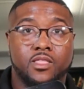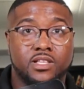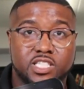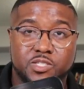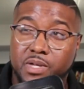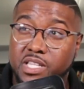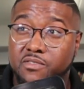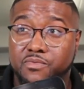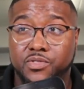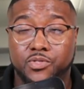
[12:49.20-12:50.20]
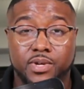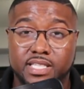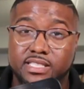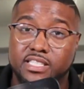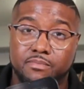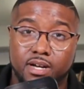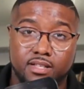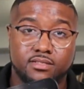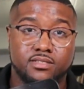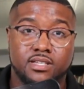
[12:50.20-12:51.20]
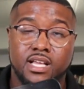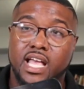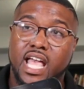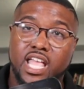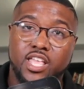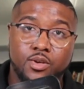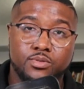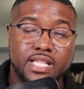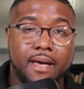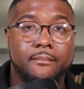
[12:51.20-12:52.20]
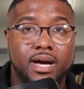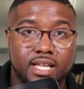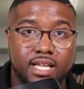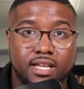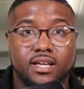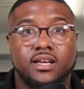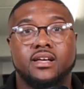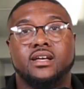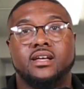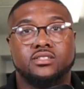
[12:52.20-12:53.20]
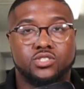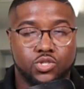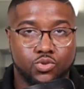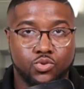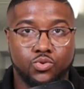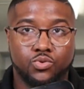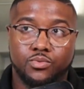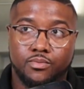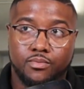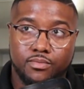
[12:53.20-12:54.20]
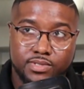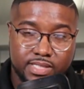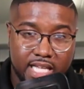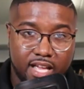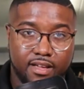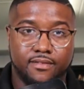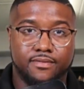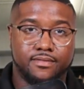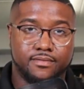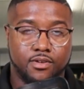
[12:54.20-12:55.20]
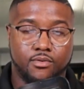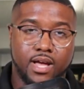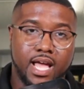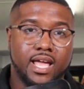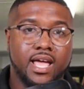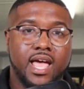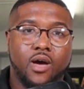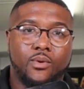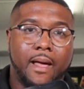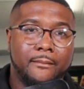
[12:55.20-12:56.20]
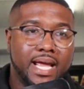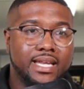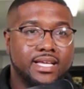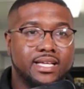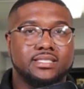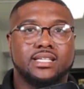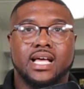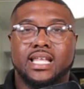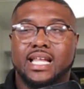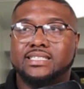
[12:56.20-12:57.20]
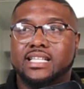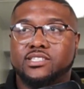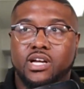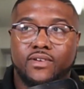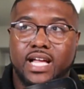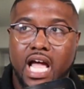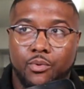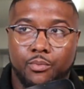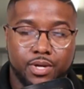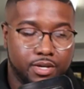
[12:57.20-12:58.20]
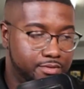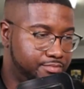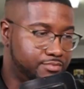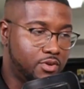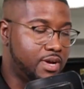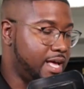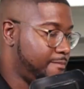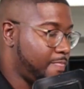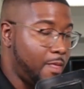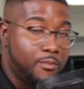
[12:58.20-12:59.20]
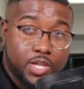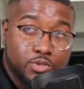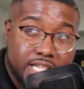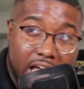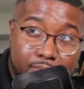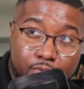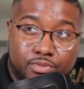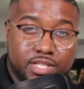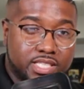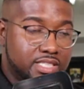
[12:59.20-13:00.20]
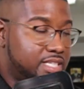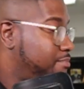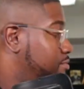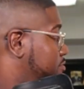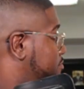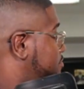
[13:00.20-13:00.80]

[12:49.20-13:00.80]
suspend them for 3 to 6 months and use that money to save, okay? And what I mean is, let's say that you have a cable bill, okay? I'm going to use cable for this example.